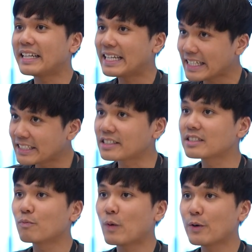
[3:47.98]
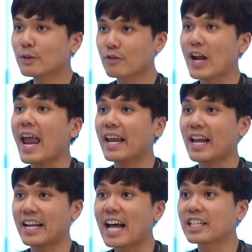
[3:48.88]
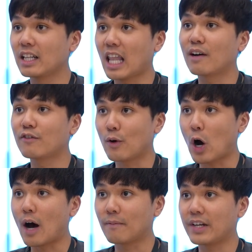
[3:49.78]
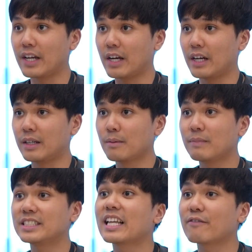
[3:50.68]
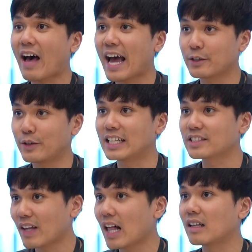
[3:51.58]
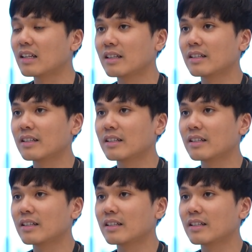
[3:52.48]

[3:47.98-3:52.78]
This will create another level of the business value as well.